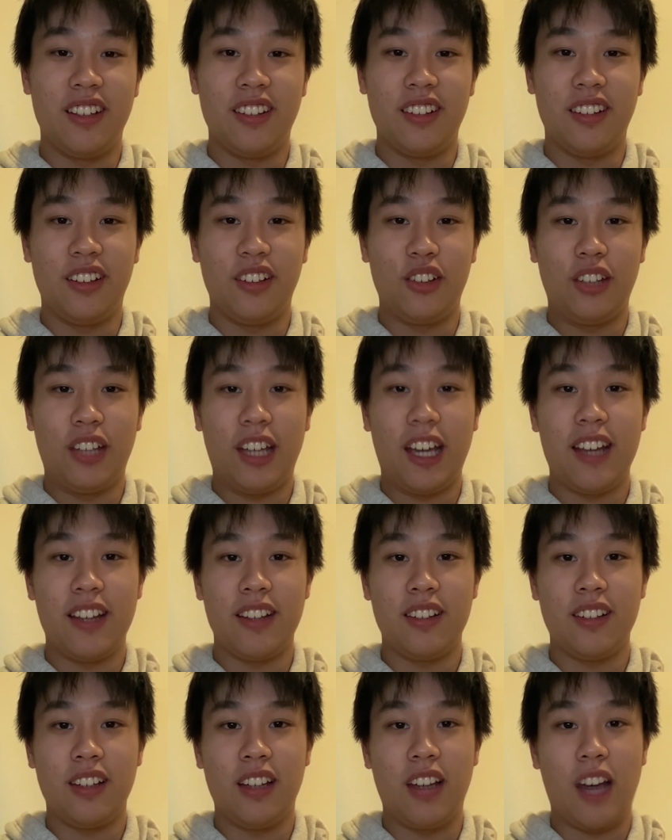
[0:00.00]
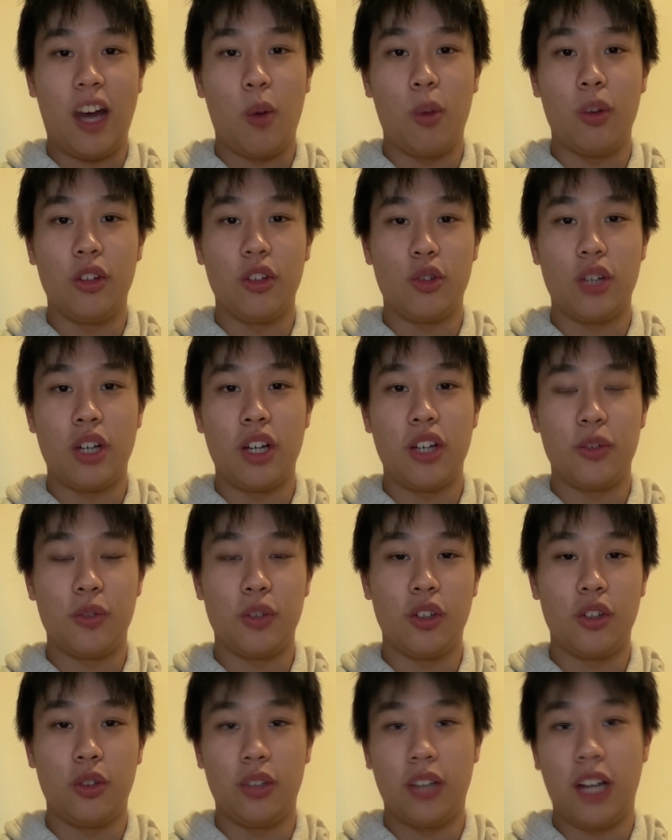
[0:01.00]
Like you can't say, I want to
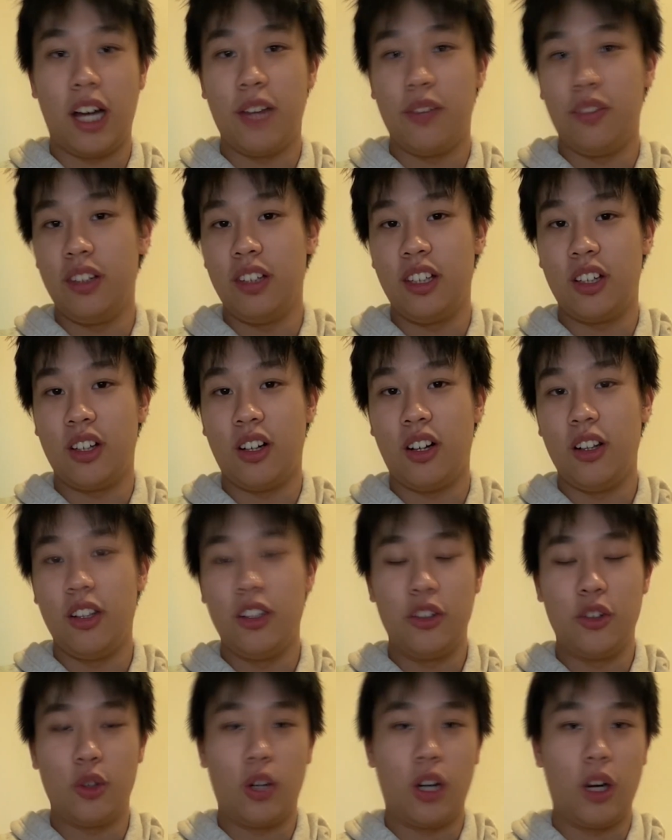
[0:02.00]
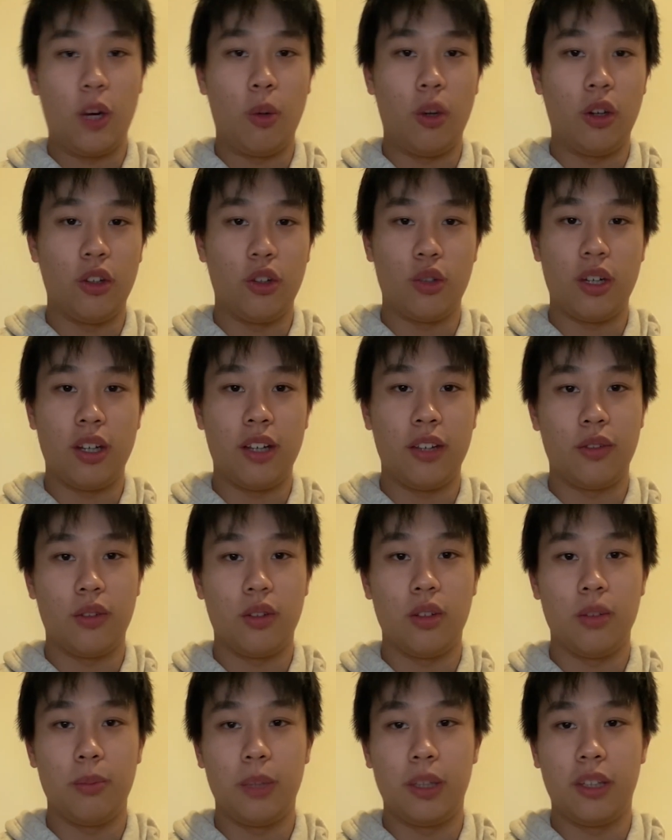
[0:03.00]
transfer into an Ivy League college, or I want to
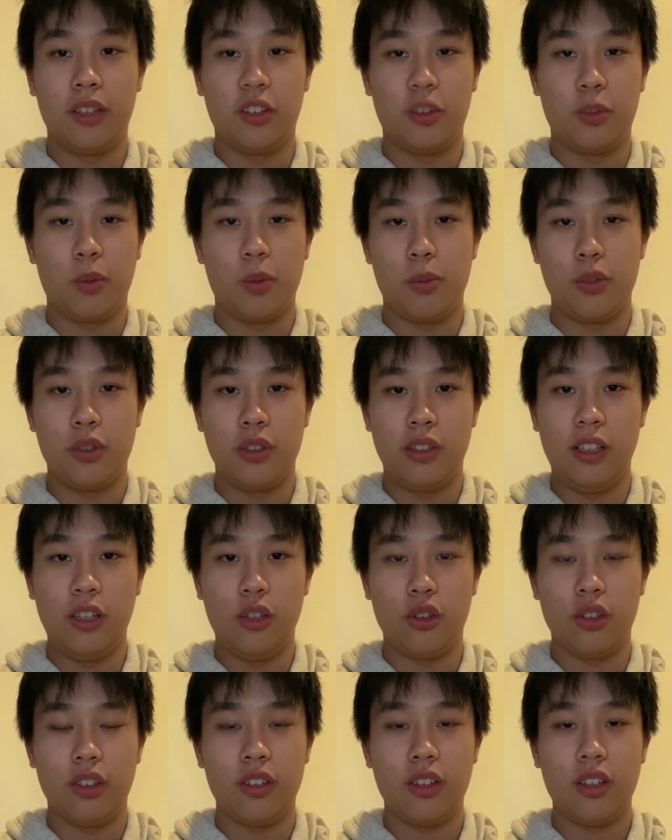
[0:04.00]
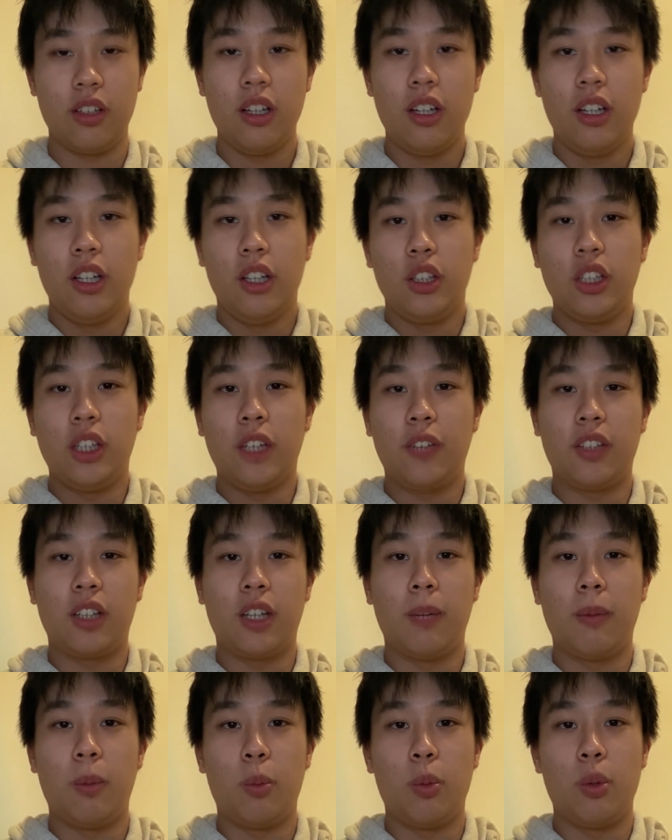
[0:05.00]
transfer because it's more prestigious. You have to
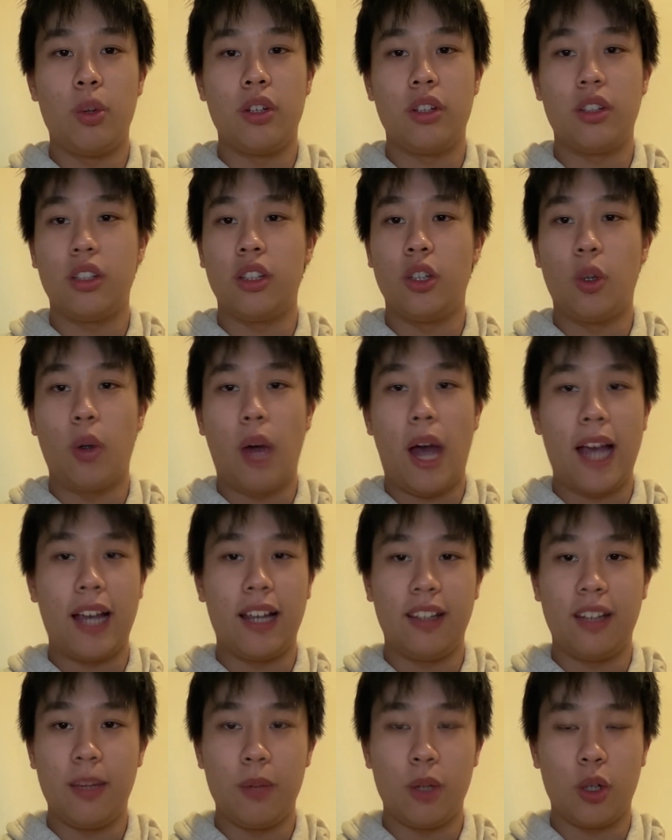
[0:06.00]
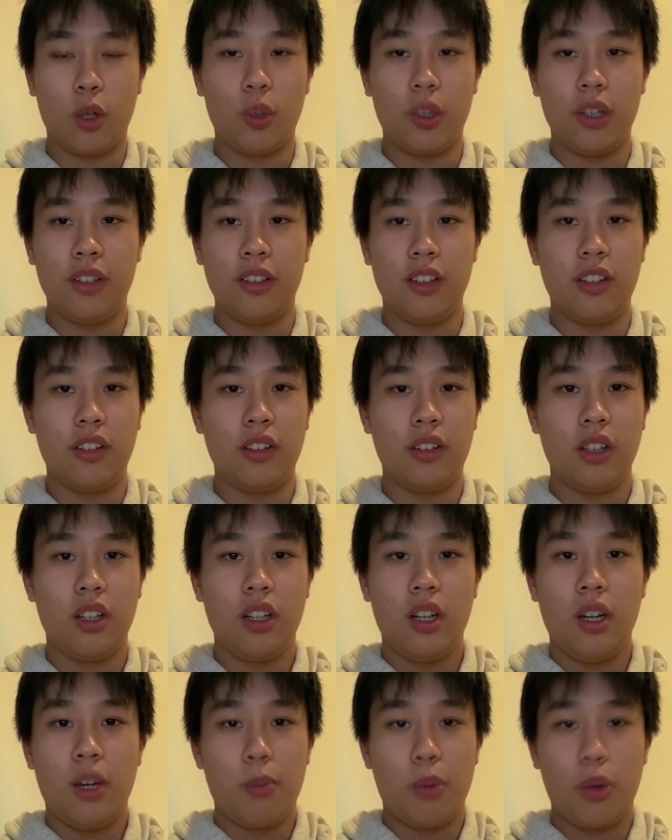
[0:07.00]
come up with, academic reasons,
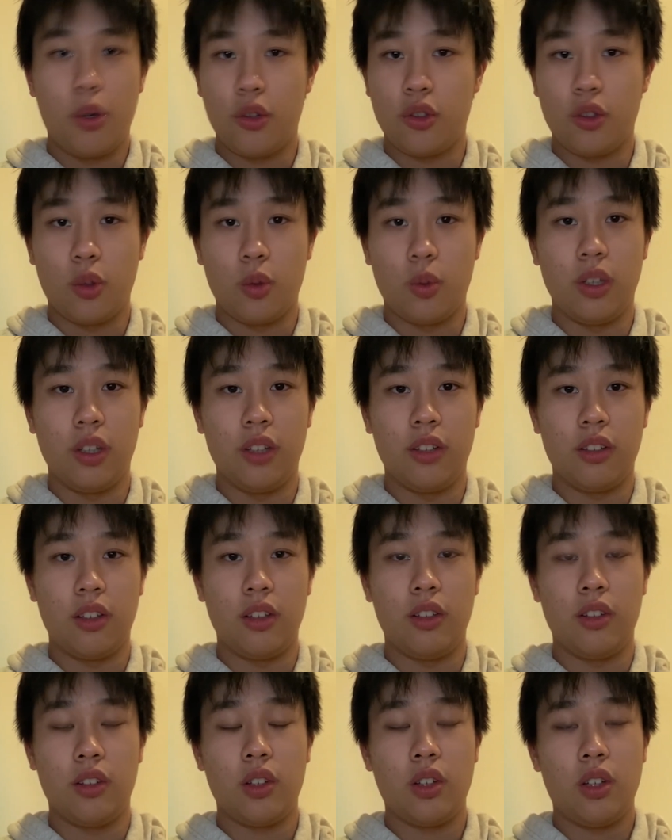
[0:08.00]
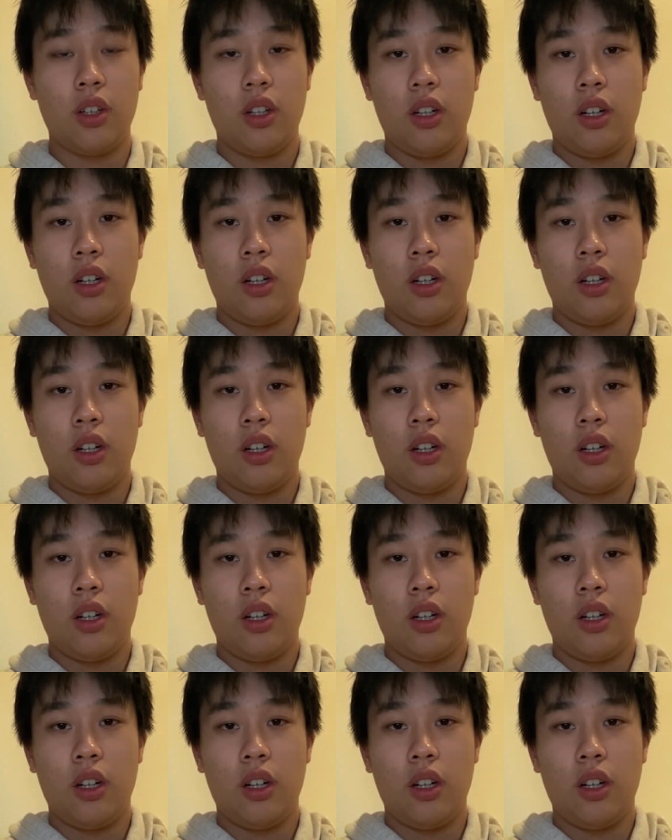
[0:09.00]
personal reasons.